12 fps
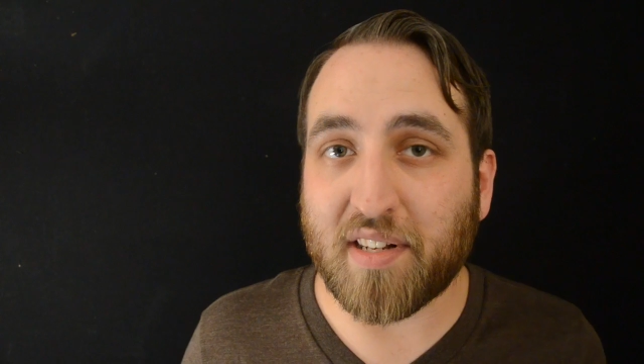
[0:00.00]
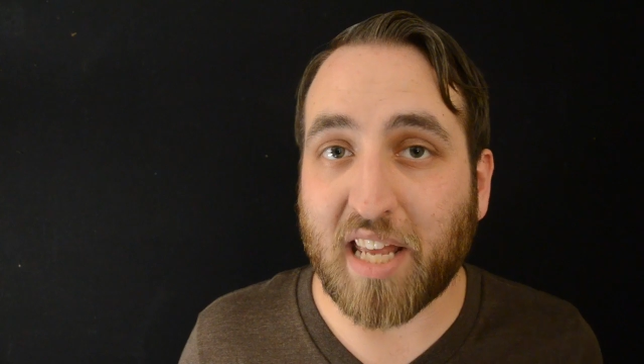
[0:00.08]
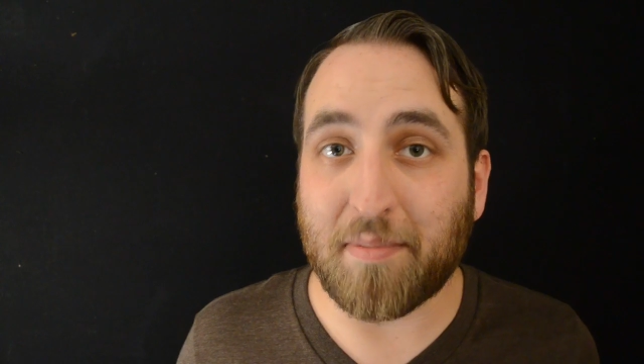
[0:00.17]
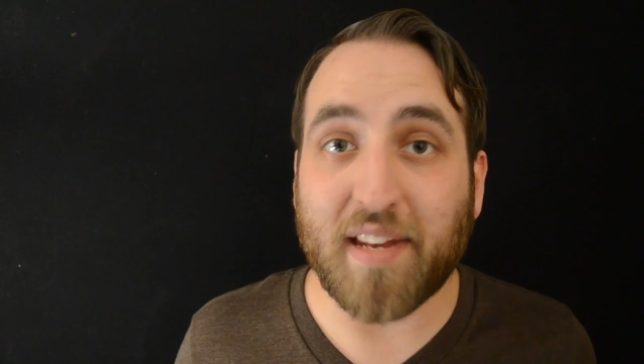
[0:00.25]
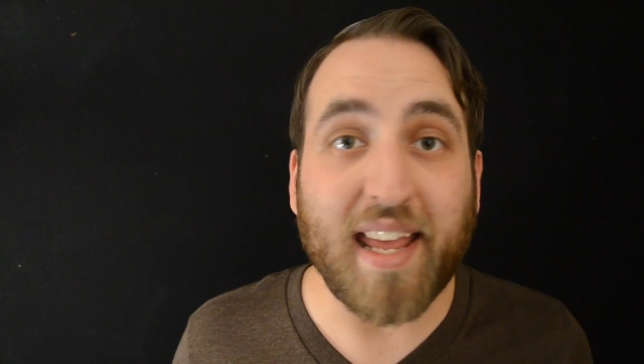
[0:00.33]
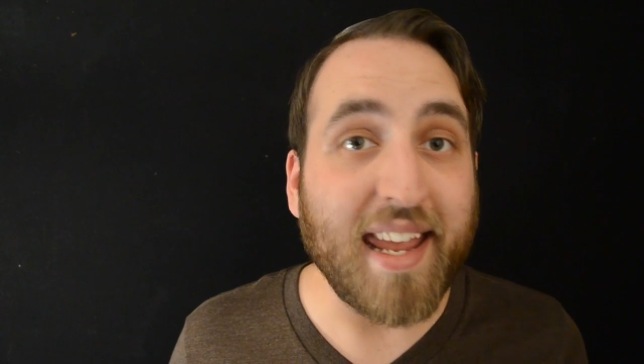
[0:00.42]

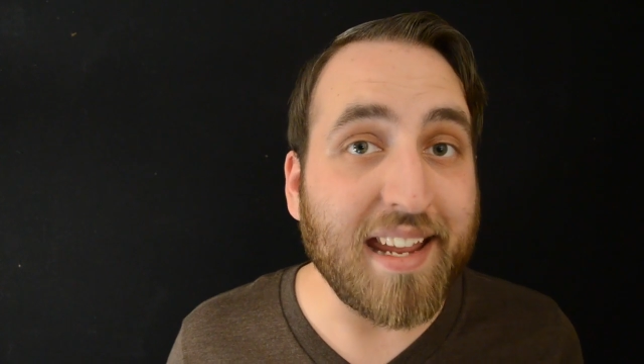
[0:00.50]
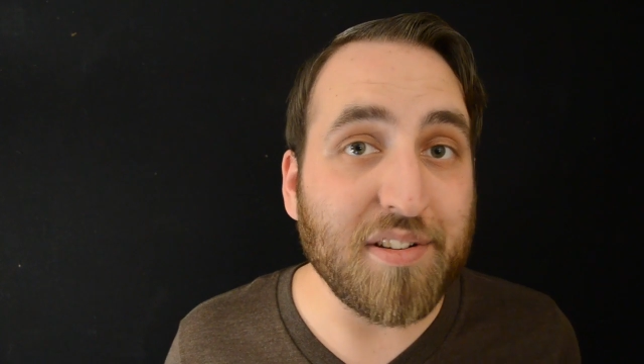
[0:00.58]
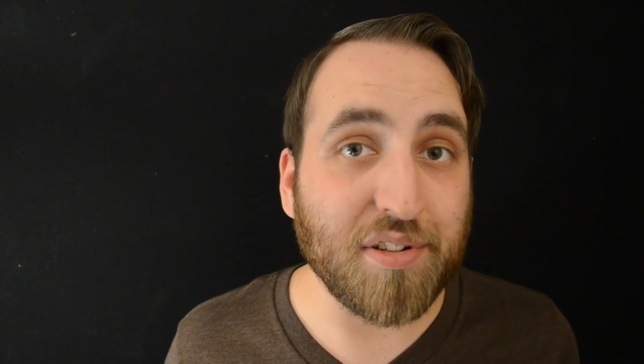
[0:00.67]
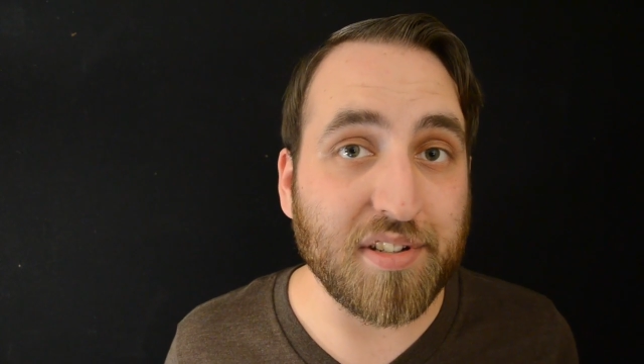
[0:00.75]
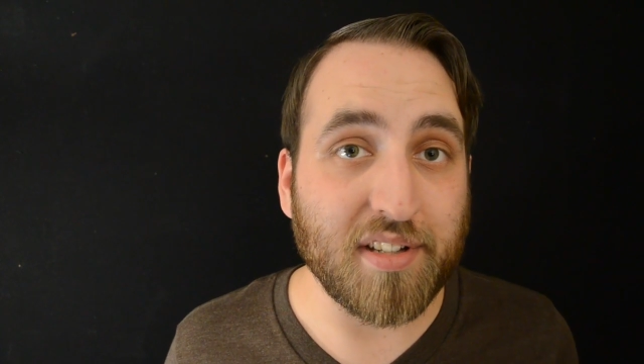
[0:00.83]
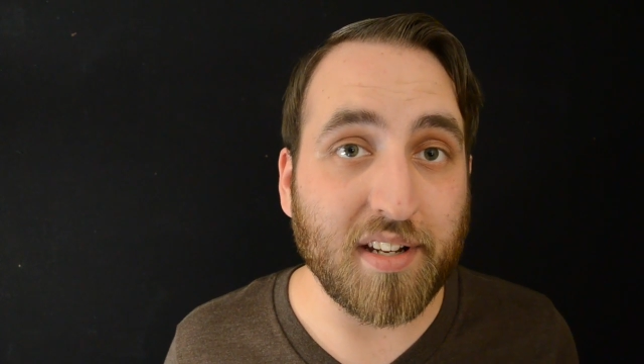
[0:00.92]
named
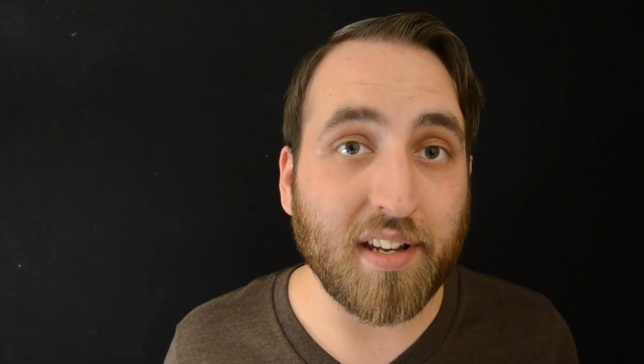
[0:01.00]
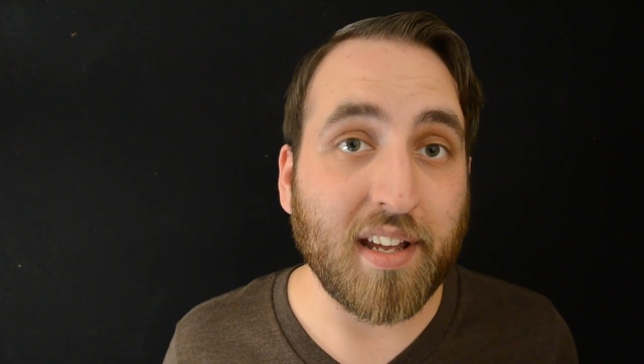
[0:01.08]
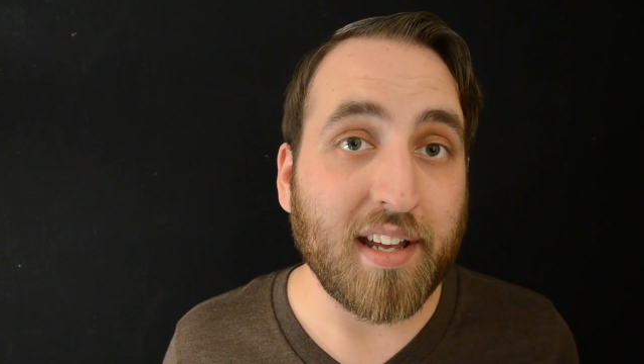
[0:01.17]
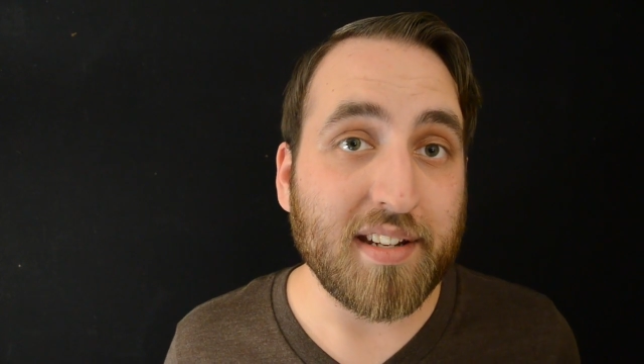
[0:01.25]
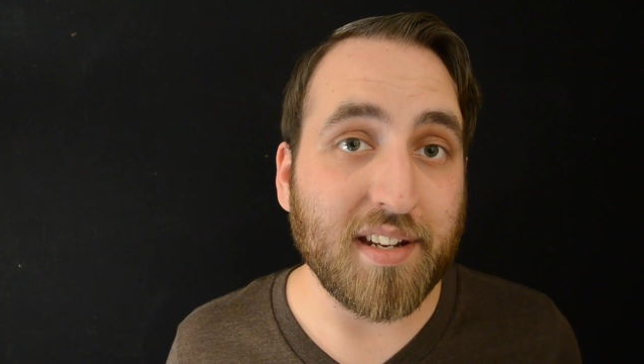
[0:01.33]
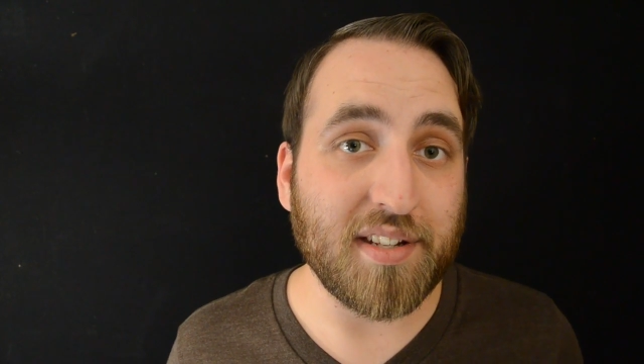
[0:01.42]
Anderson
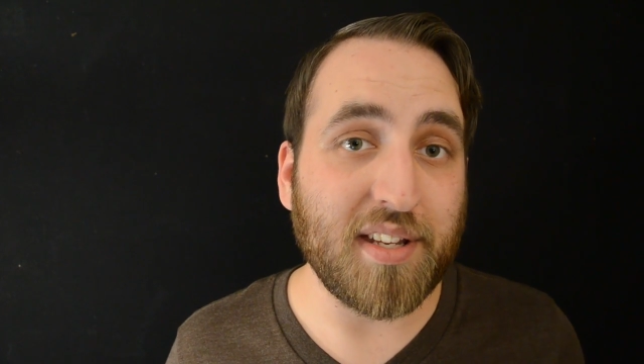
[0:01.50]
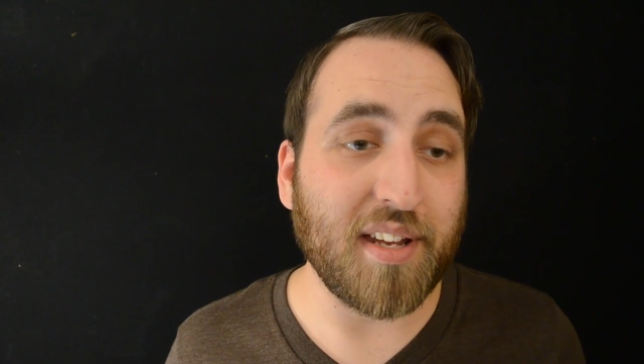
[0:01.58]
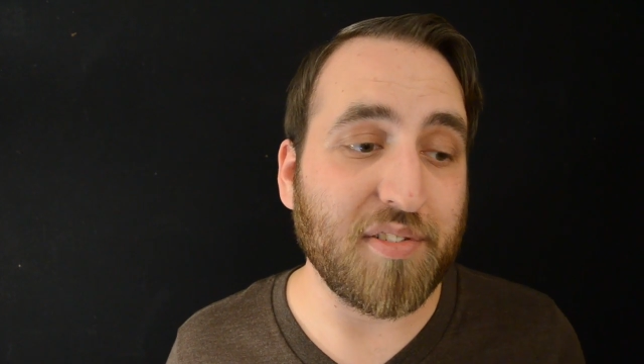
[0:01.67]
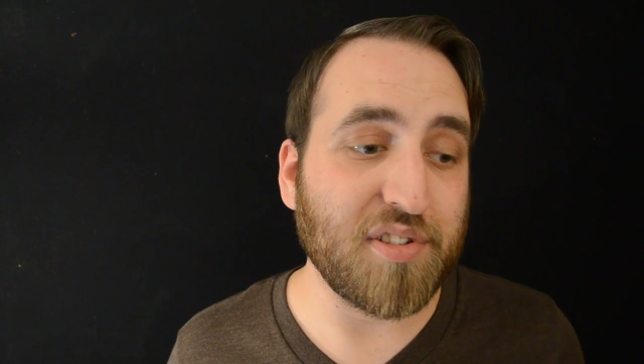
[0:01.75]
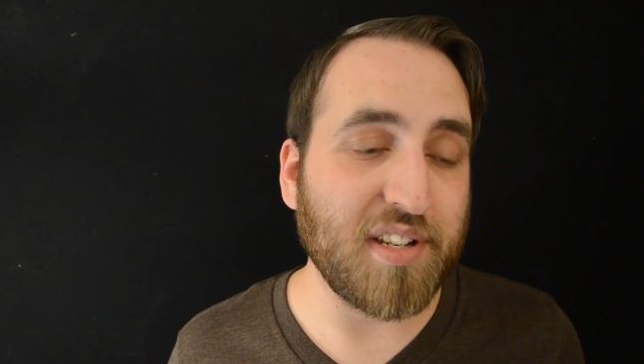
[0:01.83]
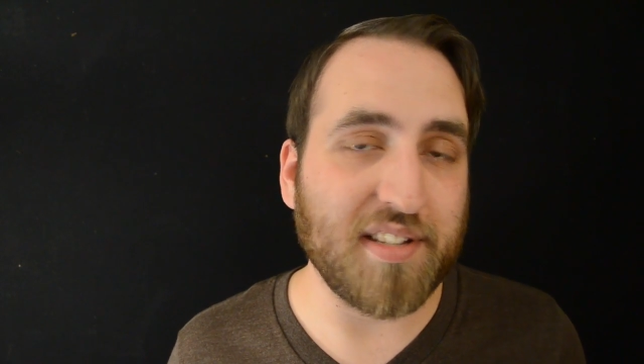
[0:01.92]
to see
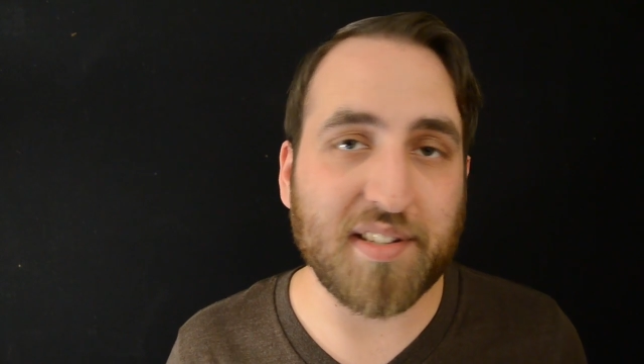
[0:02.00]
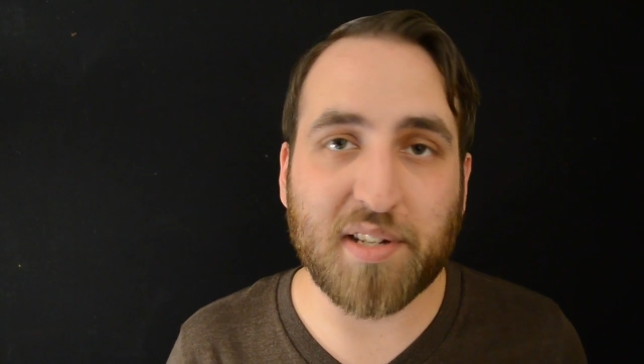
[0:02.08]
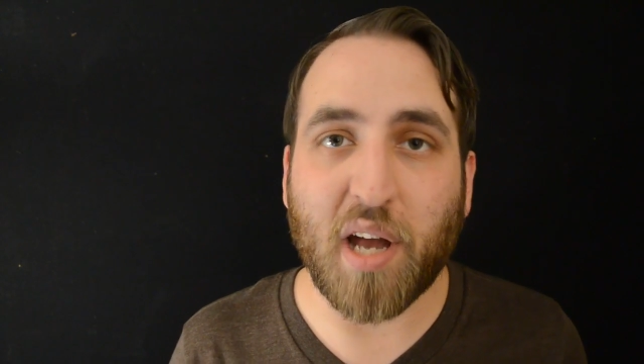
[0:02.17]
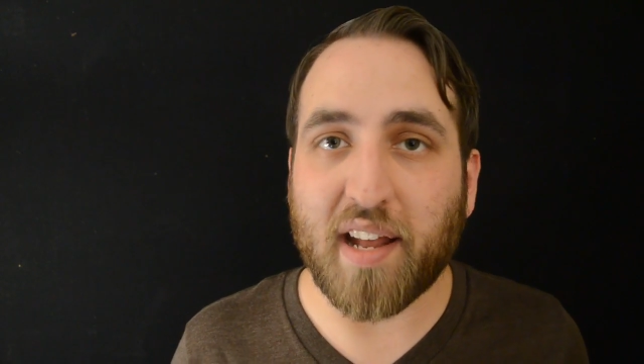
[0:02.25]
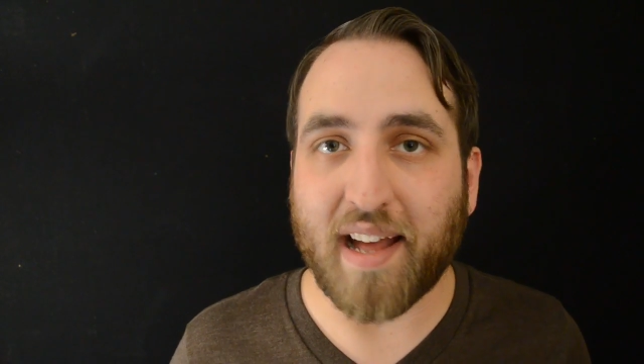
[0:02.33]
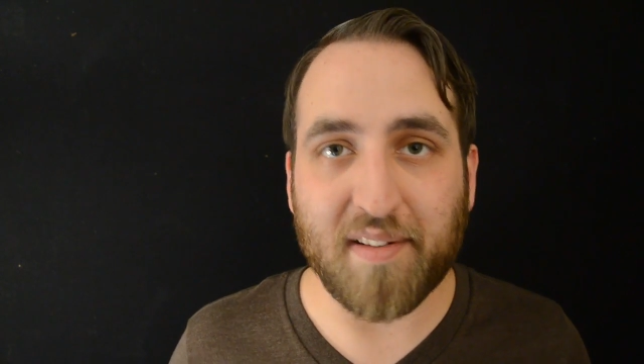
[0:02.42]
if she's
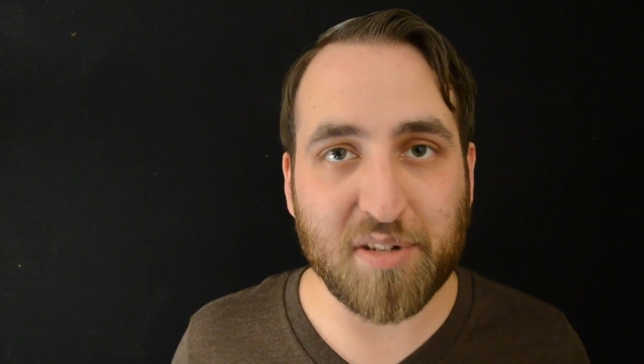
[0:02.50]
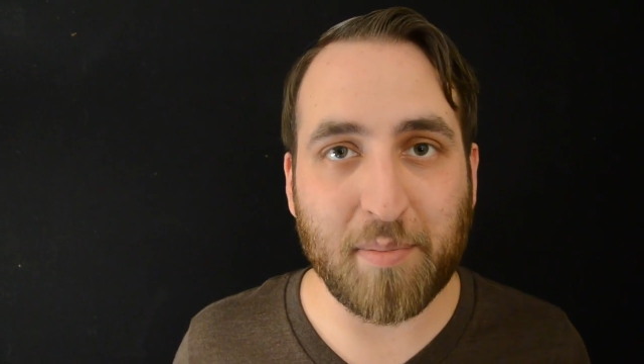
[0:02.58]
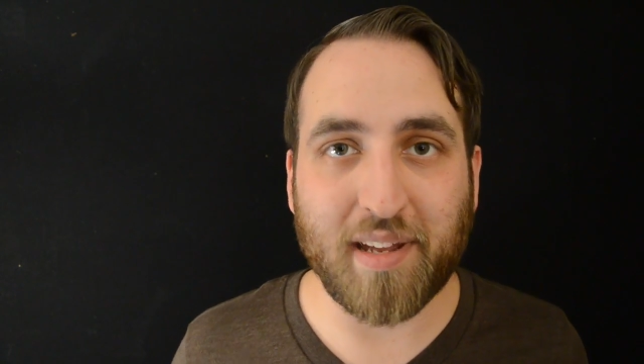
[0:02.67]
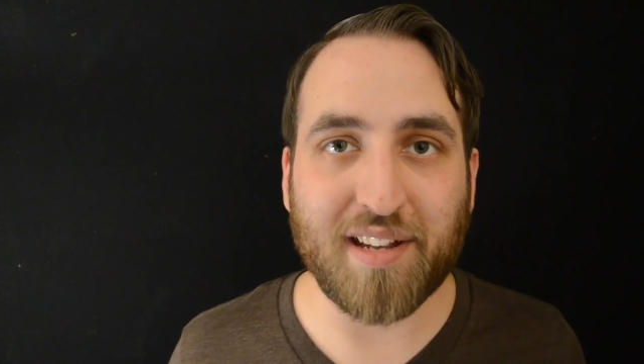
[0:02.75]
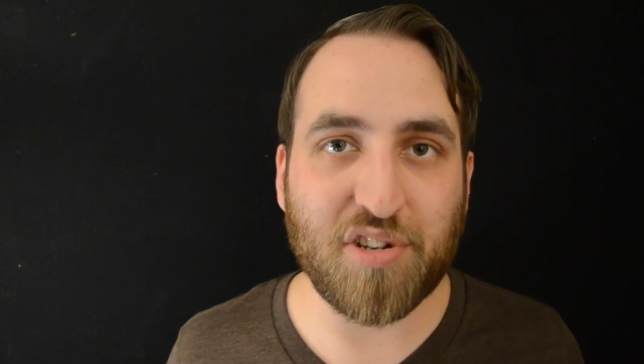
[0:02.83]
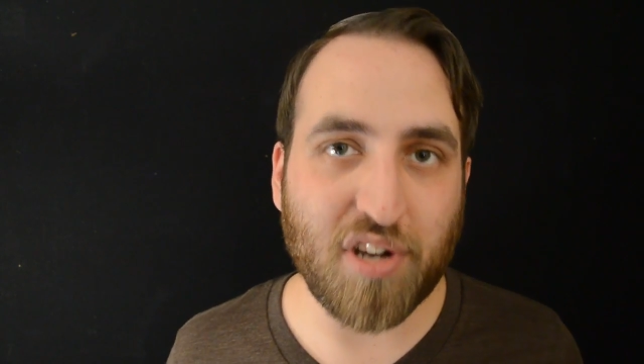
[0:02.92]
cut out to
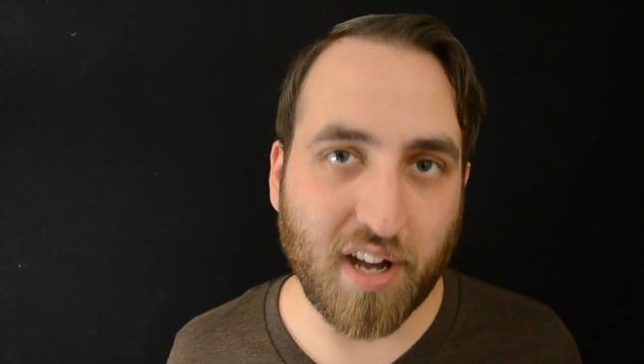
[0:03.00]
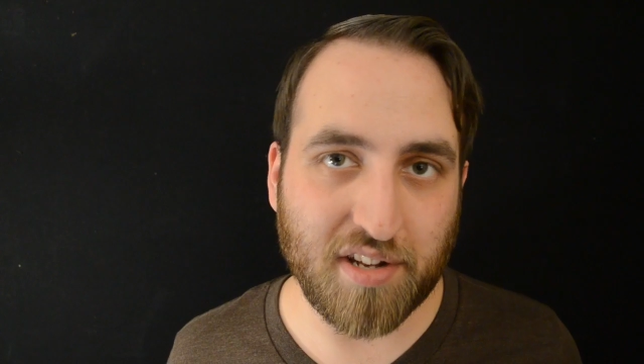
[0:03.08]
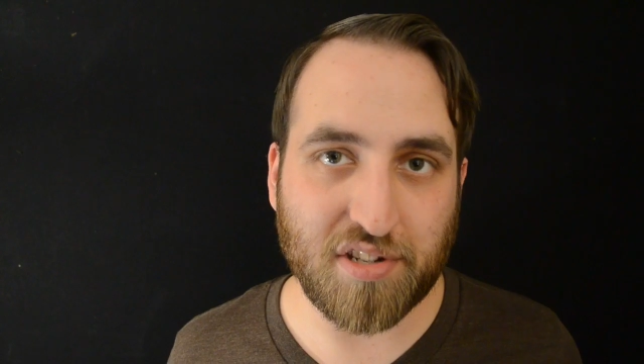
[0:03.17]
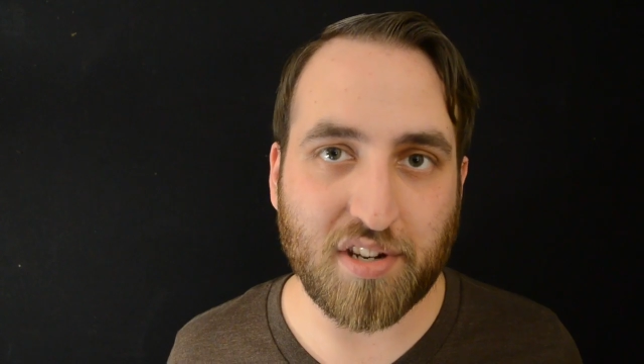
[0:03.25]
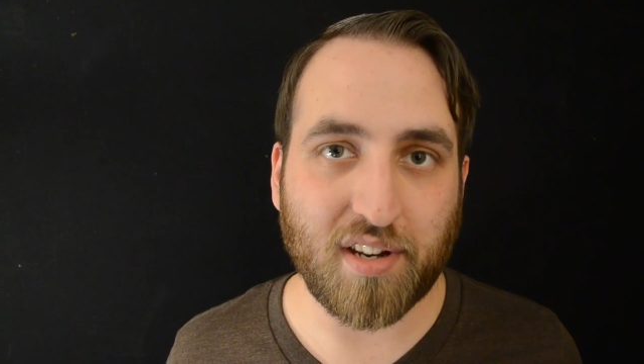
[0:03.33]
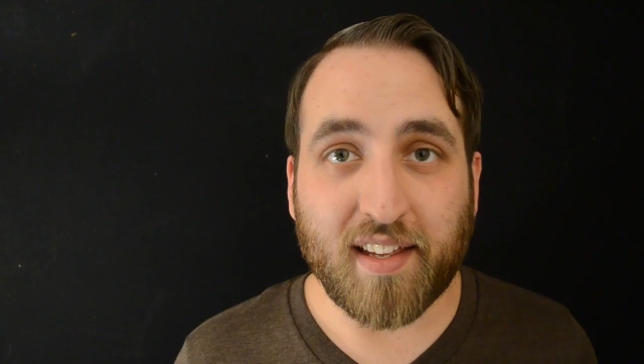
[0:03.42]
be a
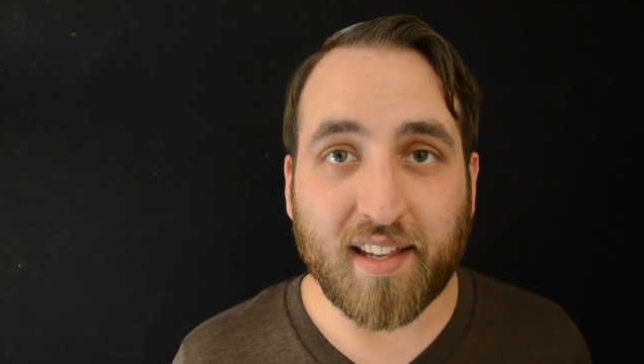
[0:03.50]
judge.